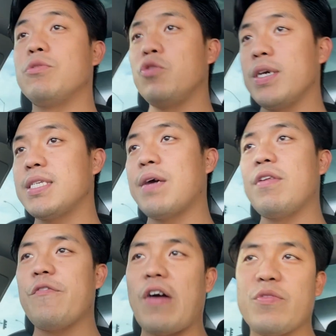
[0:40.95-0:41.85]
doing a
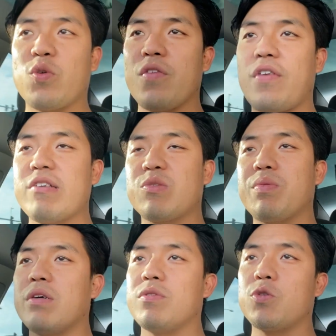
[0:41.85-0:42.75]
75-25
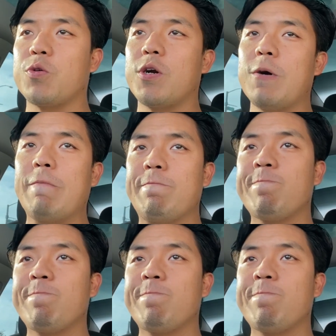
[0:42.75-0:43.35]
split with Turo.